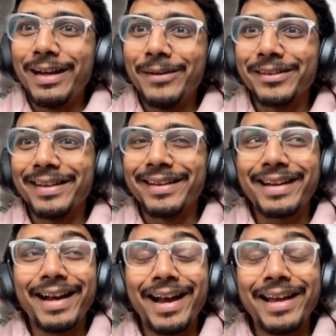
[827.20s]
I was
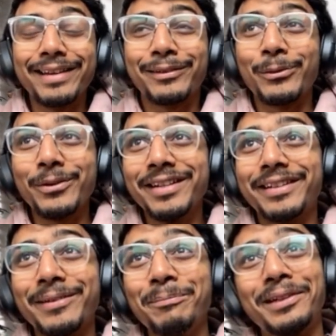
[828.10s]
like, I
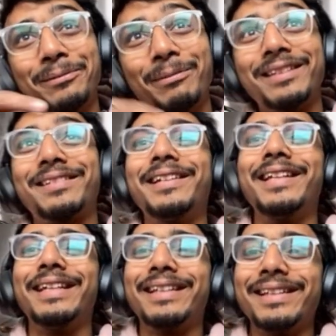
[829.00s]
couldn't complete my
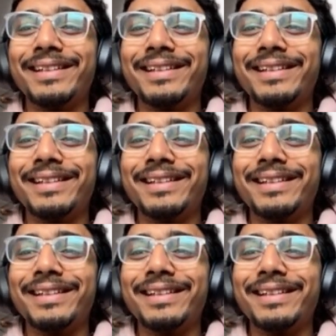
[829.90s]
study,